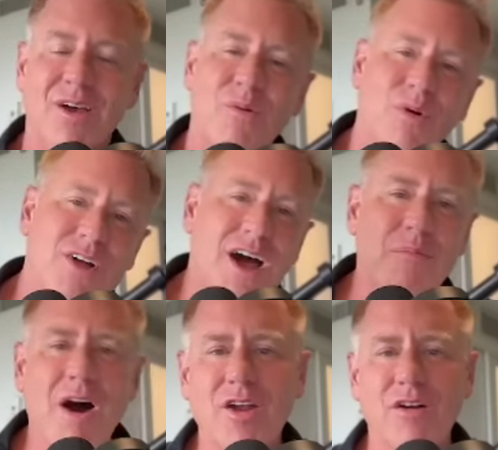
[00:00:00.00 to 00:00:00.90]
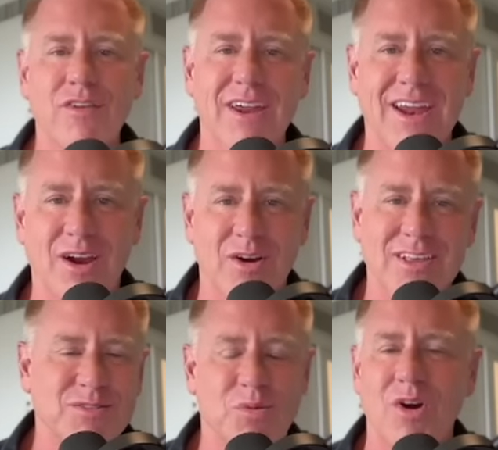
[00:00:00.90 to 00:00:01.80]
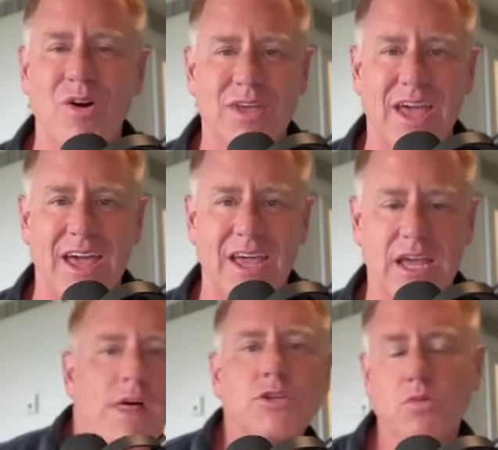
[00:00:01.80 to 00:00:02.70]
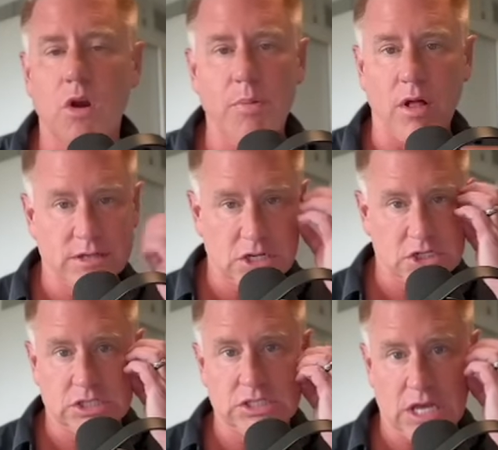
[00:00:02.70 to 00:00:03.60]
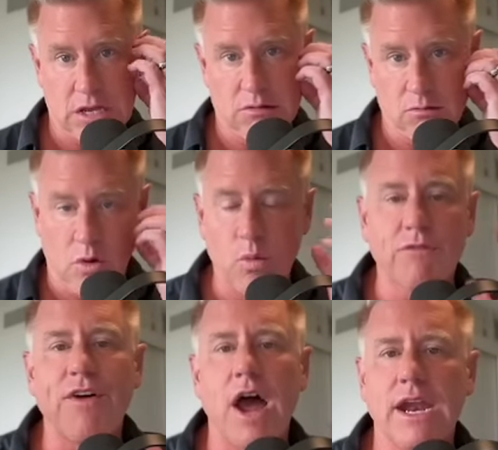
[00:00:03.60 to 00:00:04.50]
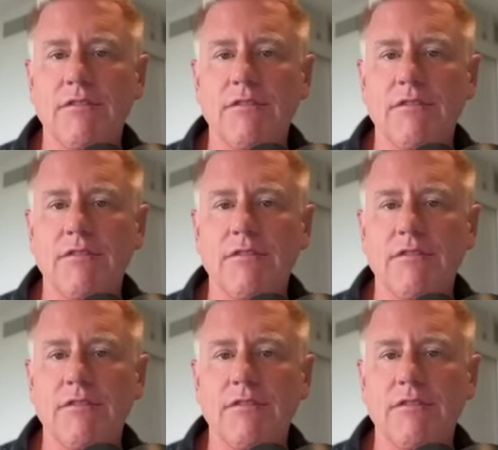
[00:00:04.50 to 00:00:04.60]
Well, come on over here because we're okay. That's what our politicians say. We're, we're fine.